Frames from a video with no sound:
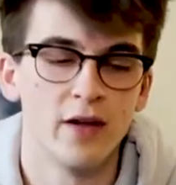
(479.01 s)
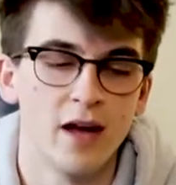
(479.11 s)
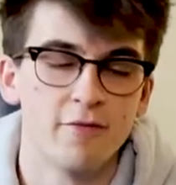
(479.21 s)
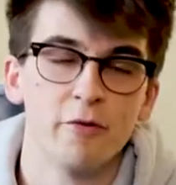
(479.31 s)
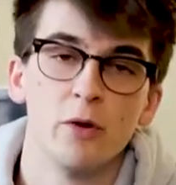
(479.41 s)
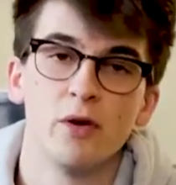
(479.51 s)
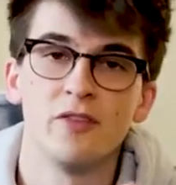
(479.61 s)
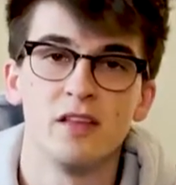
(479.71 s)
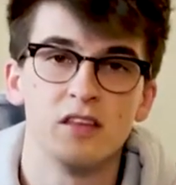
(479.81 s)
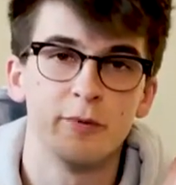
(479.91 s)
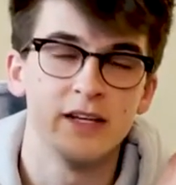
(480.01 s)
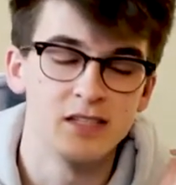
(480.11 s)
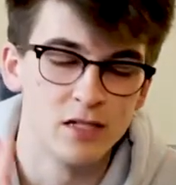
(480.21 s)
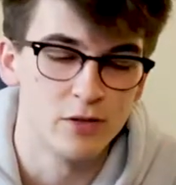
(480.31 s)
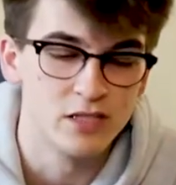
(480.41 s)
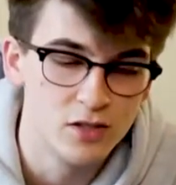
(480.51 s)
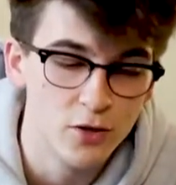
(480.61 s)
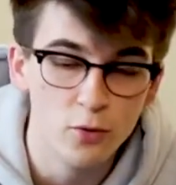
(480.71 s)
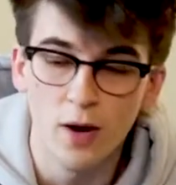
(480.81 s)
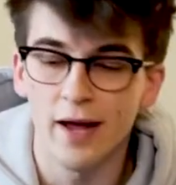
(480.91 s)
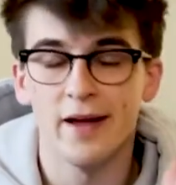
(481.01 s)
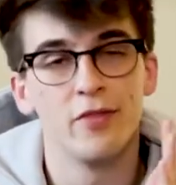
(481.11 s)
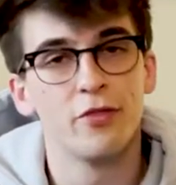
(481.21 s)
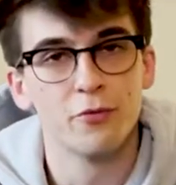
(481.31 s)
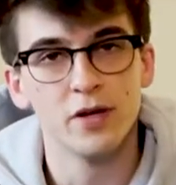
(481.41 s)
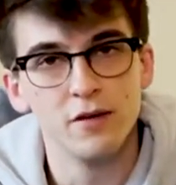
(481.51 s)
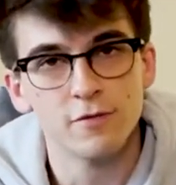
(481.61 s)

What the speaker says: got for you with the Splice Series 2 and 3